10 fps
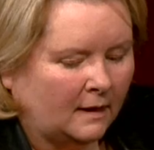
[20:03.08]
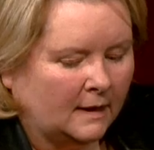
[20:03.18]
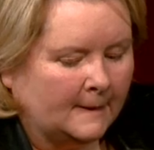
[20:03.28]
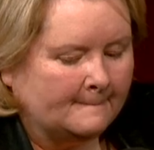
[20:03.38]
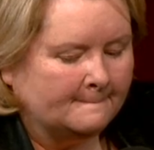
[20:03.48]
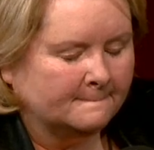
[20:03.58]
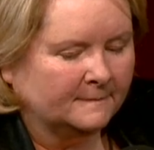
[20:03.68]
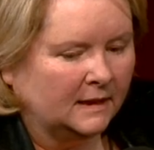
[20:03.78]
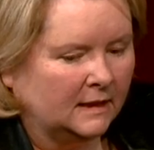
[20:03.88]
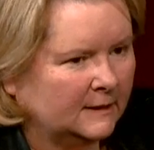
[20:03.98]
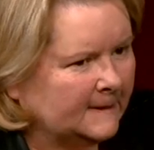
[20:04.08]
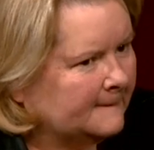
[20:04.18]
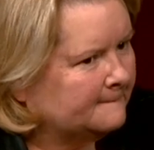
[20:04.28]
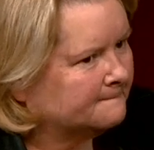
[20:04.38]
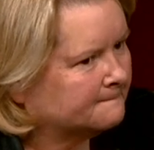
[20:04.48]
Um, and
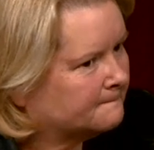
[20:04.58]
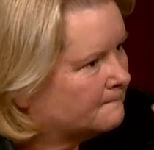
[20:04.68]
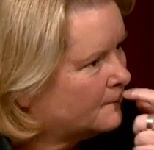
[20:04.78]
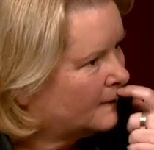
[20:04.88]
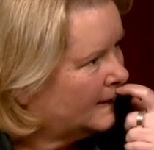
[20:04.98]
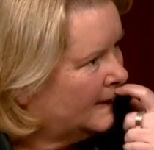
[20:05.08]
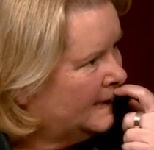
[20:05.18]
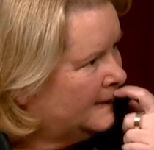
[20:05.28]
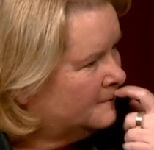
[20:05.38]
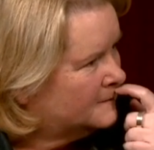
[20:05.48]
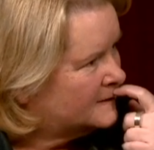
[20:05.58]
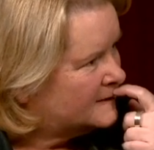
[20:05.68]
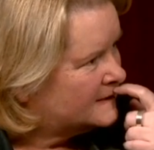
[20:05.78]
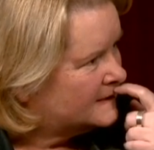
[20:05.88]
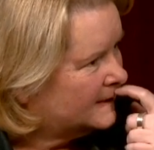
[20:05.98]
um, he
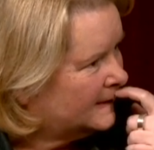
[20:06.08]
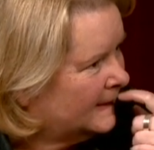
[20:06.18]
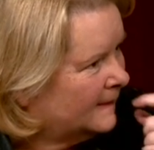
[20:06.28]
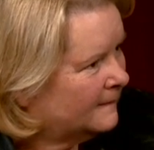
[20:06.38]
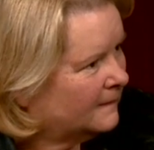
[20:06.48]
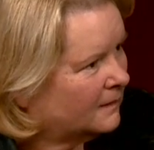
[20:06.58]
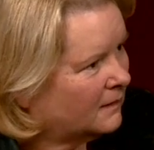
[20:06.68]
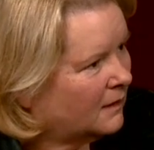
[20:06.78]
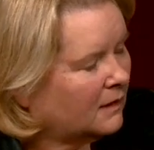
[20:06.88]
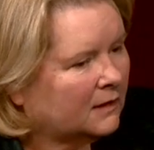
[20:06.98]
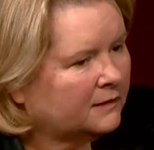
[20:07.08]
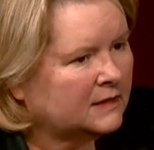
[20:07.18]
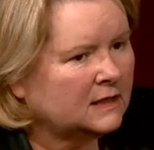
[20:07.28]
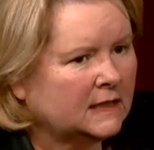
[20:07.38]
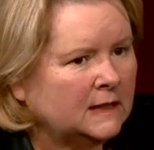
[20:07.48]
was. Uh, I
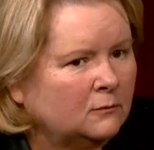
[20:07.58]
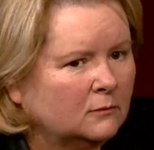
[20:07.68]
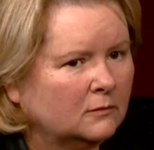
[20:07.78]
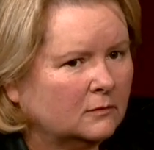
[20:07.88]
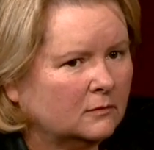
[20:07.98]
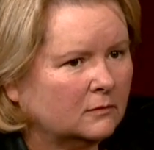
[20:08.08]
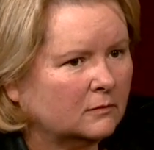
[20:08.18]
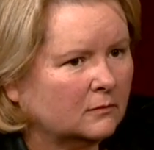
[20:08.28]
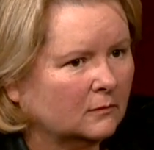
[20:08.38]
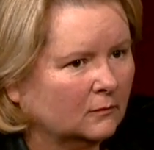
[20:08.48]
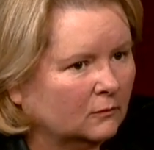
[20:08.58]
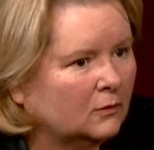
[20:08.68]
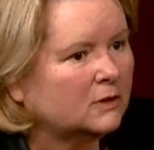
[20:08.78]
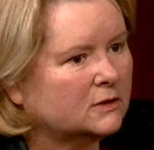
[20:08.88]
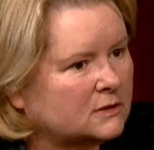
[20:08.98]
think he
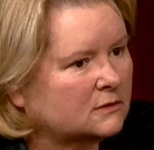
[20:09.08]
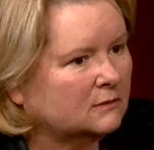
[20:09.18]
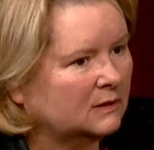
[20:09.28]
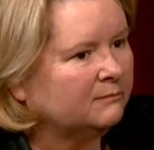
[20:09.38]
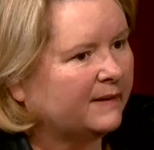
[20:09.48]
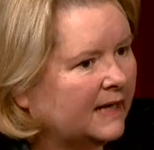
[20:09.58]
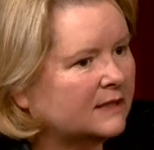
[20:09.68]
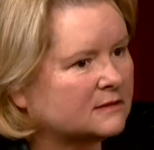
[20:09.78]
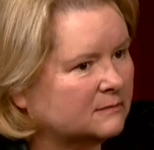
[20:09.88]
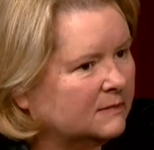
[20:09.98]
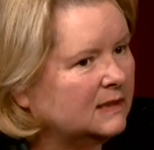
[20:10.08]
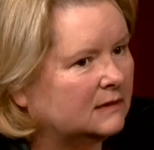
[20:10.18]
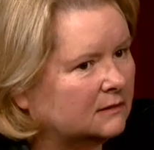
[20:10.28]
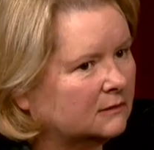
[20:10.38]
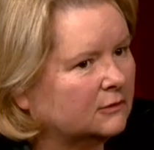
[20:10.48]
wanted to impart to
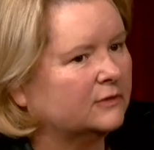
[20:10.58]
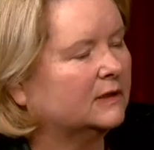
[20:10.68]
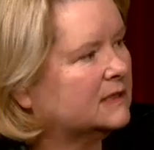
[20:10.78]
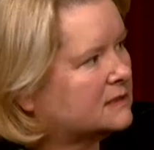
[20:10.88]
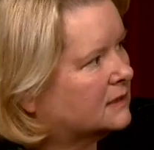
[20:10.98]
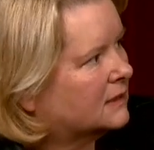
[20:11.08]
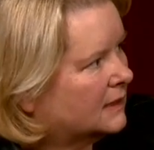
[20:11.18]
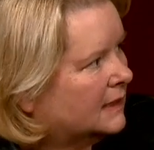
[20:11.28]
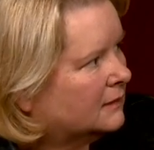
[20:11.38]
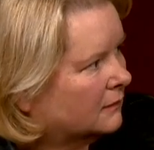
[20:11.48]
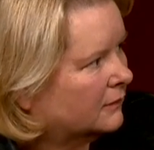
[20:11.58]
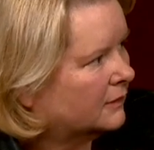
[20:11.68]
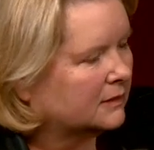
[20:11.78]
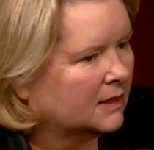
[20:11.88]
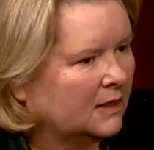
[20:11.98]
me, you know, the lesson that he'd
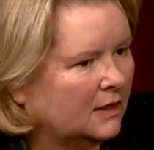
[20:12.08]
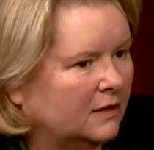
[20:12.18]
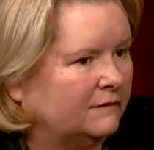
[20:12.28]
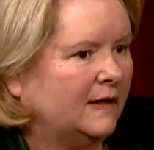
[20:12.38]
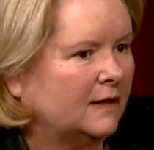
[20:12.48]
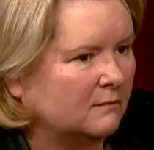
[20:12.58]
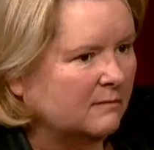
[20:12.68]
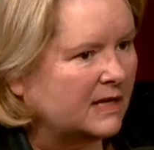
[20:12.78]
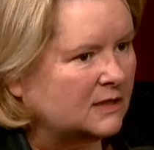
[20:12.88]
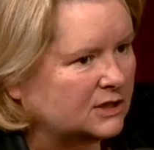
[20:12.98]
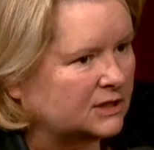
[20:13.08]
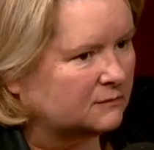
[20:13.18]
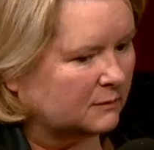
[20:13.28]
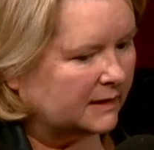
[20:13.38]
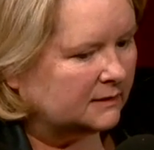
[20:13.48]
learned of how to manage
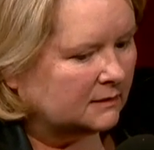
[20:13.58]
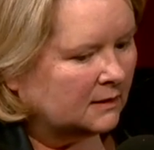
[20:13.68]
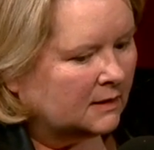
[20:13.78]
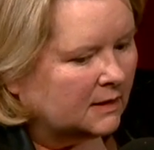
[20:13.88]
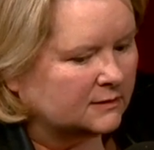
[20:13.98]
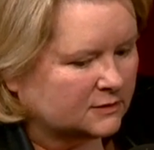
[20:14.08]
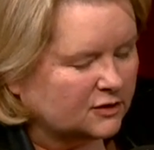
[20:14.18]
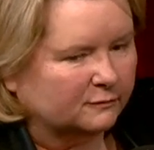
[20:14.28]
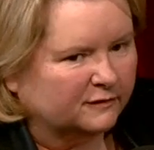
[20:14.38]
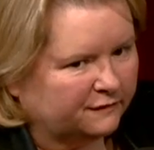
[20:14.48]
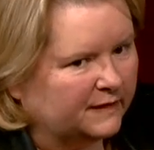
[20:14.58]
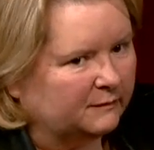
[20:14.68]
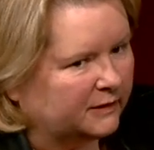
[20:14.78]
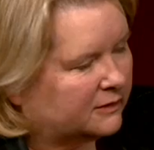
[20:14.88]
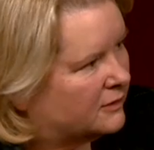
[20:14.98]
his weight and stop the family